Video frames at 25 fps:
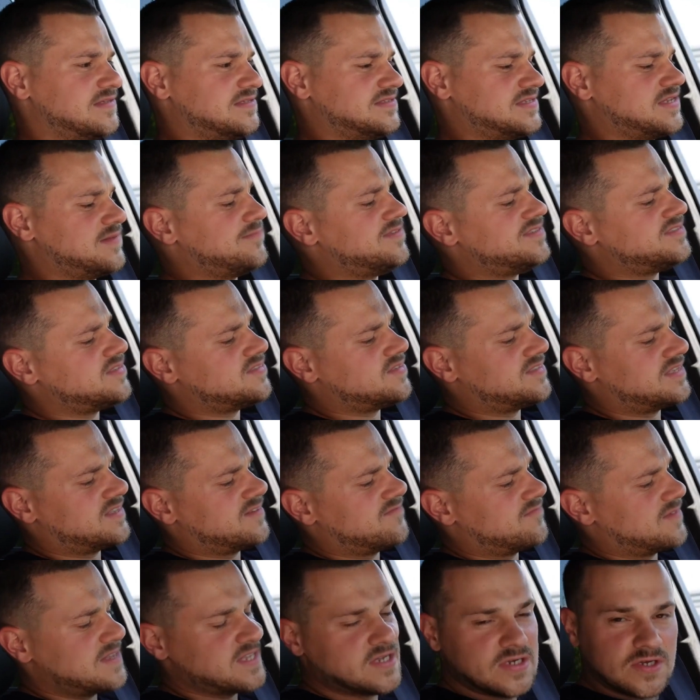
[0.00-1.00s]
That means you get
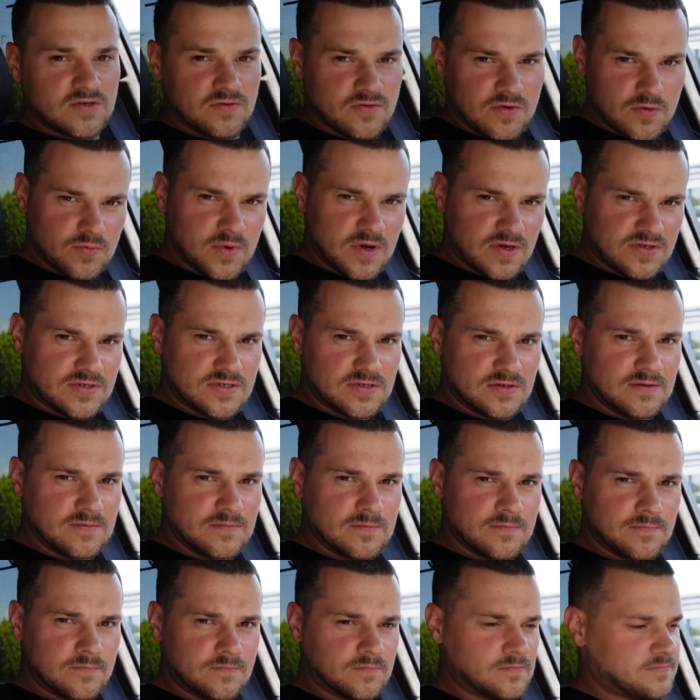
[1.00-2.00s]
a flasher from us.
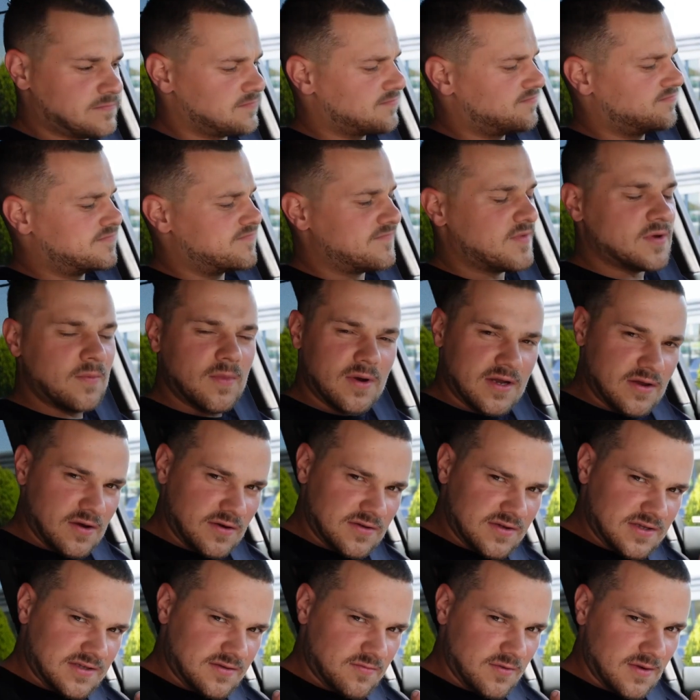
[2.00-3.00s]
Probably
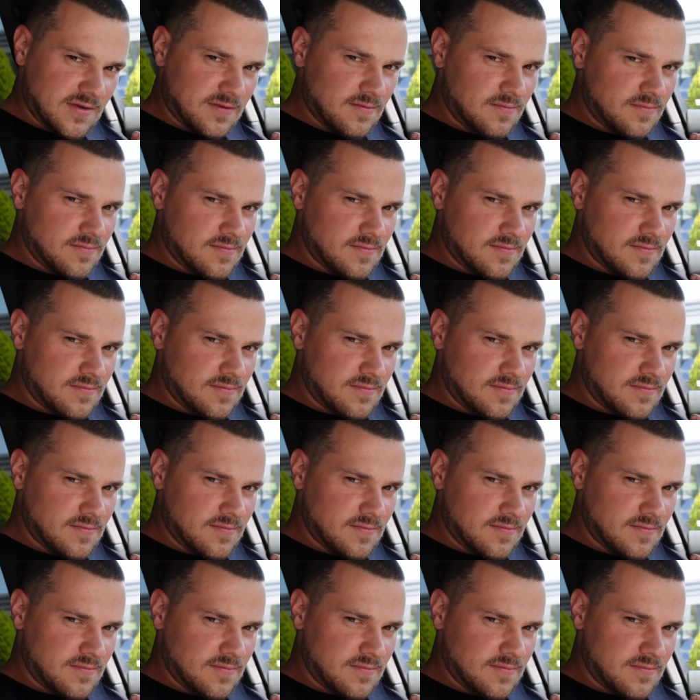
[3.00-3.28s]
not this one.